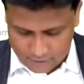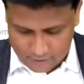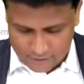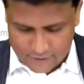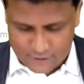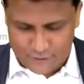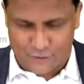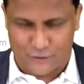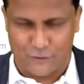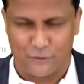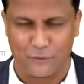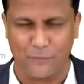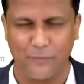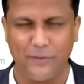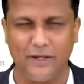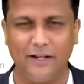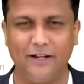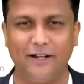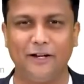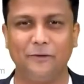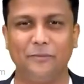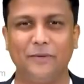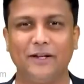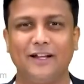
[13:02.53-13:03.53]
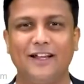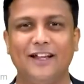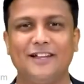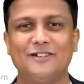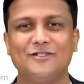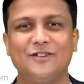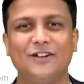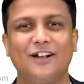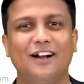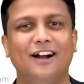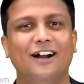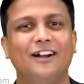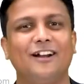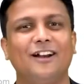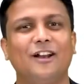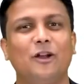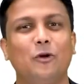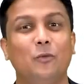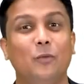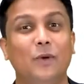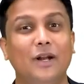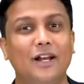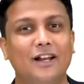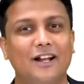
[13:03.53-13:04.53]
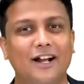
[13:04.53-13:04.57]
Superior epigastric artery will